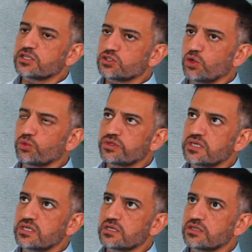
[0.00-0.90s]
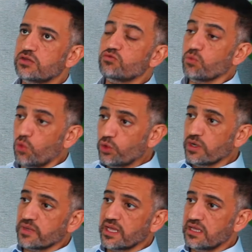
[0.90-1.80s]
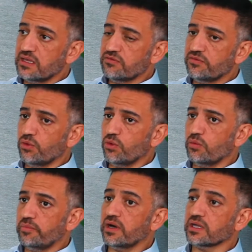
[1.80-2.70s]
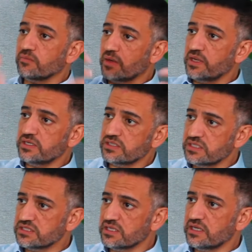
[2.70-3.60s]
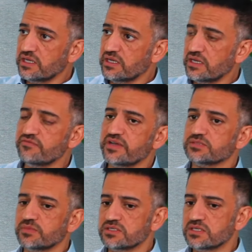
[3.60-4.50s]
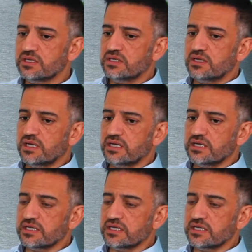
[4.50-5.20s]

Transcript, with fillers: So the, the reward I'm getting for parking my money into this uh, uh, investment uh,